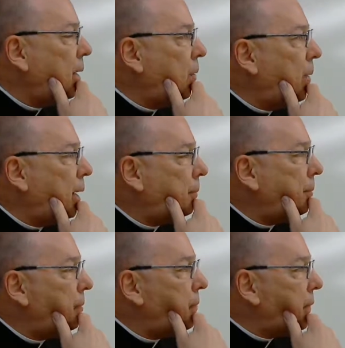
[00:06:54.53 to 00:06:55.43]
well,
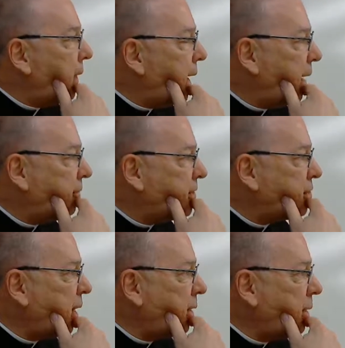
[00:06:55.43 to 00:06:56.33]
I have to
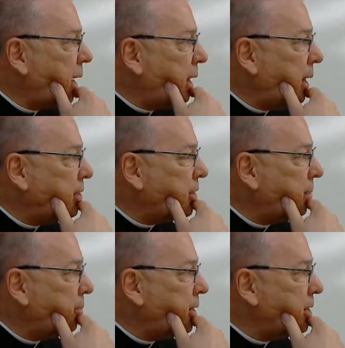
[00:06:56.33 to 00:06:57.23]
start yanking
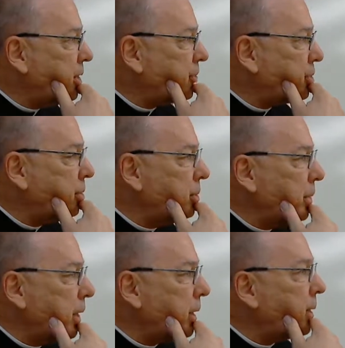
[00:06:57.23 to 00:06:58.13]
some priests from
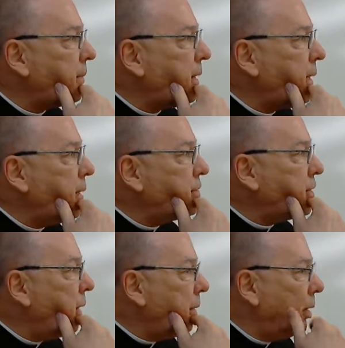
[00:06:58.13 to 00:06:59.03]
schoolwork,
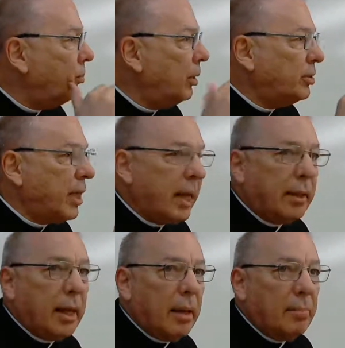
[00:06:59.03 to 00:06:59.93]
so we'll
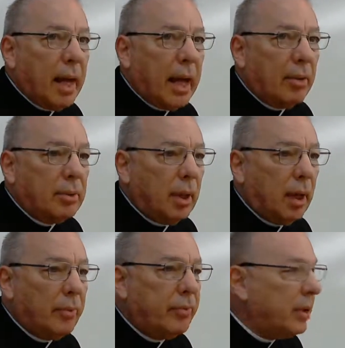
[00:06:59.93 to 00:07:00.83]
take them out
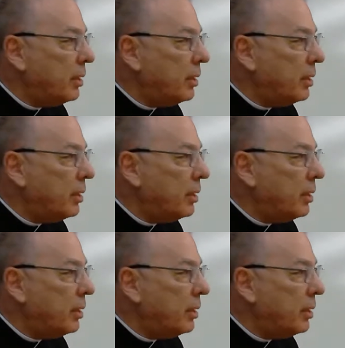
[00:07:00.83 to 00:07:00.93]
of